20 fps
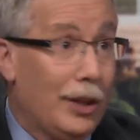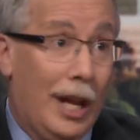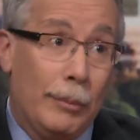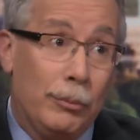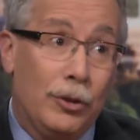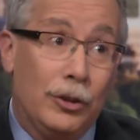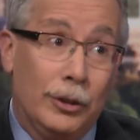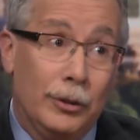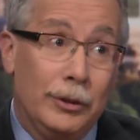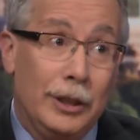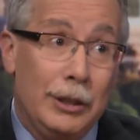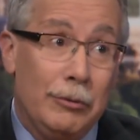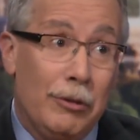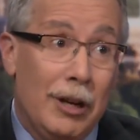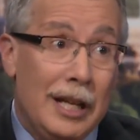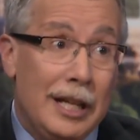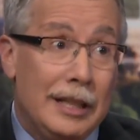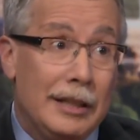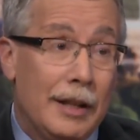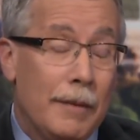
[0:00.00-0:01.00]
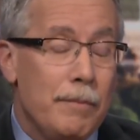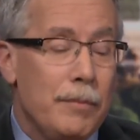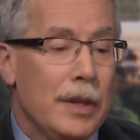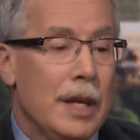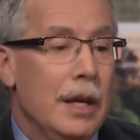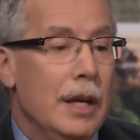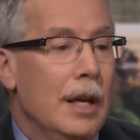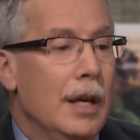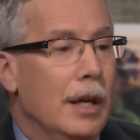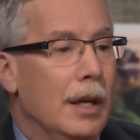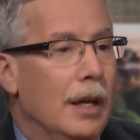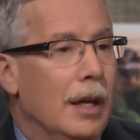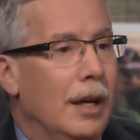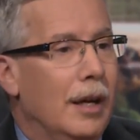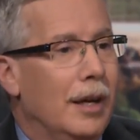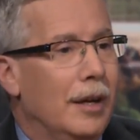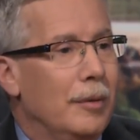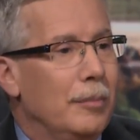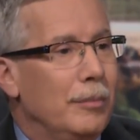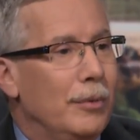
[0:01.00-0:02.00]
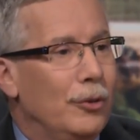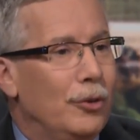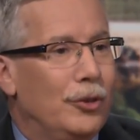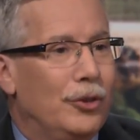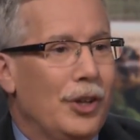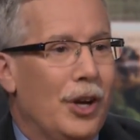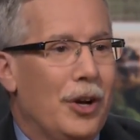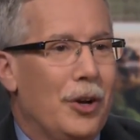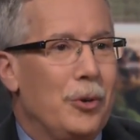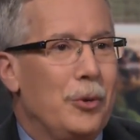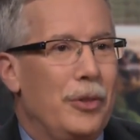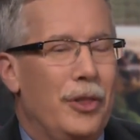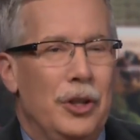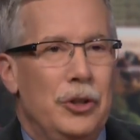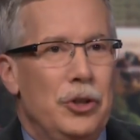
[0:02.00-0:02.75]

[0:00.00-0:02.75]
hmm. absolutely right. Um, so the